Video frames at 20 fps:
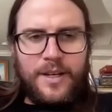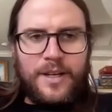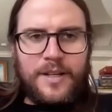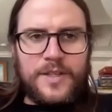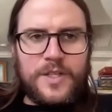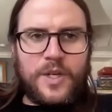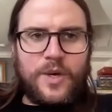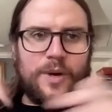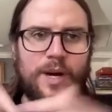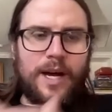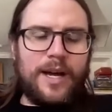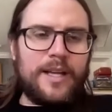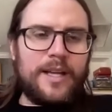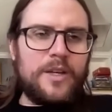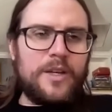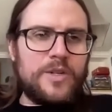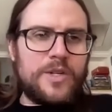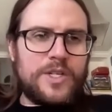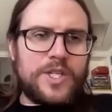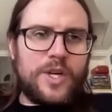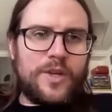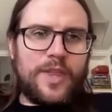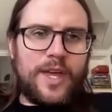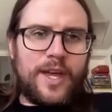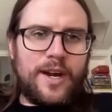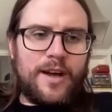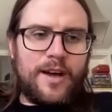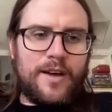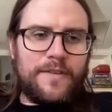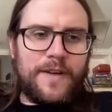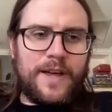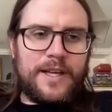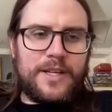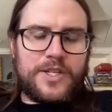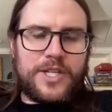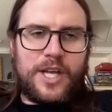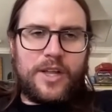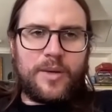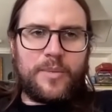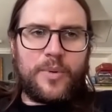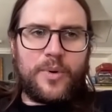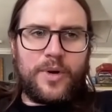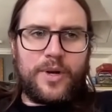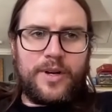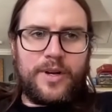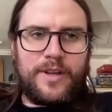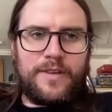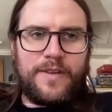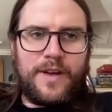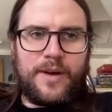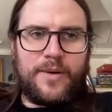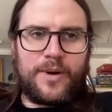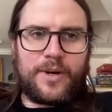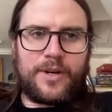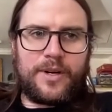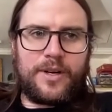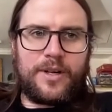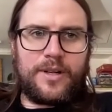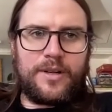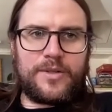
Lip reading: So you just showed that off at Shelling Point, if I recall.